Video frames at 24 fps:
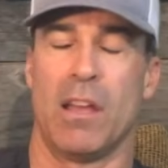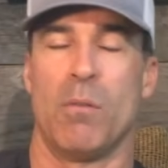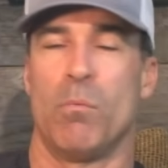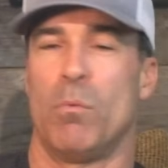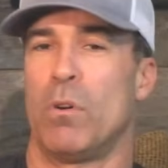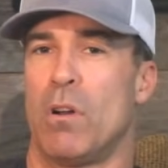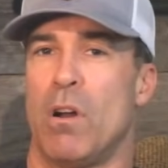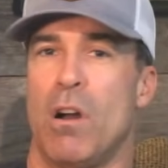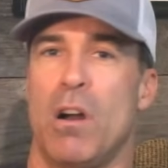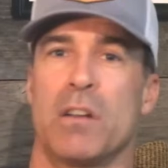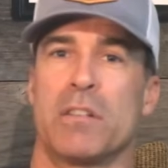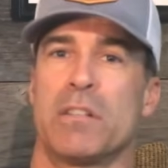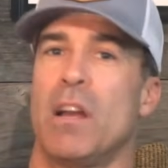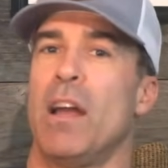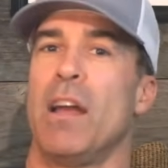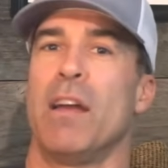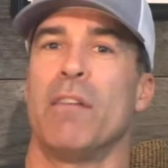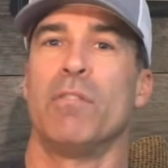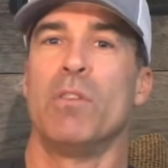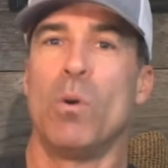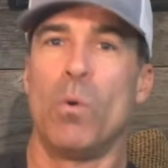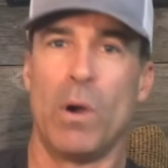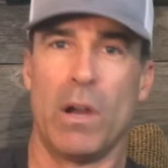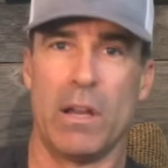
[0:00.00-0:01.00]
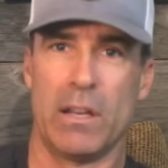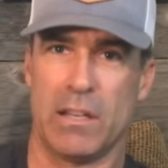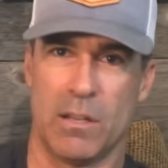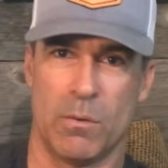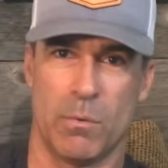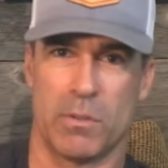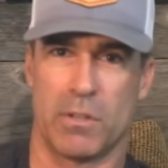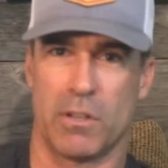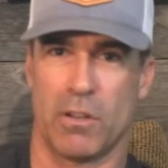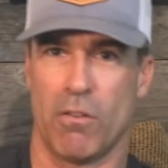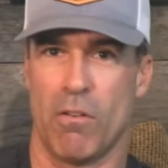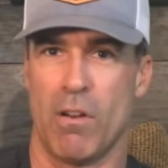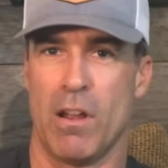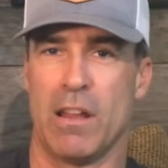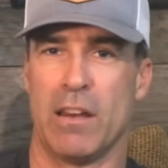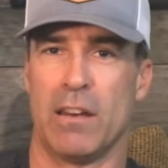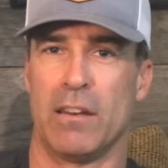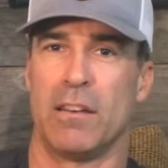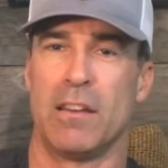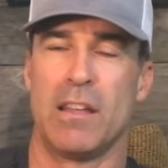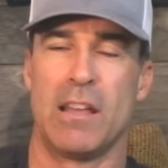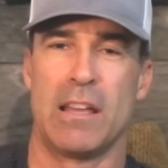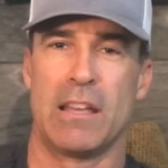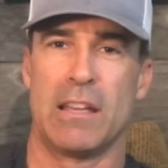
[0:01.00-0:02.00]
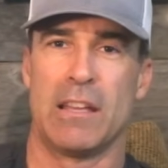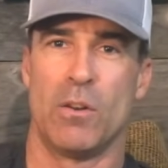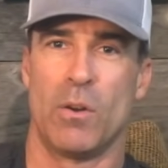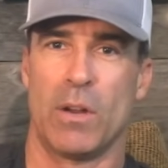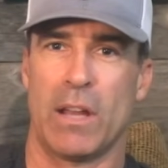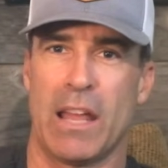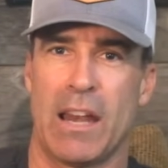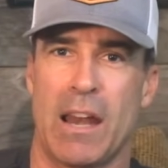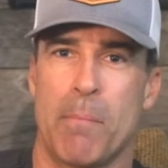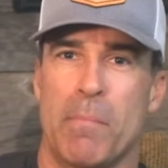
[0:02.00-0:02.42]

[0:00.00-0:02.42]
well, gosh, I have no idea what to create. And, again,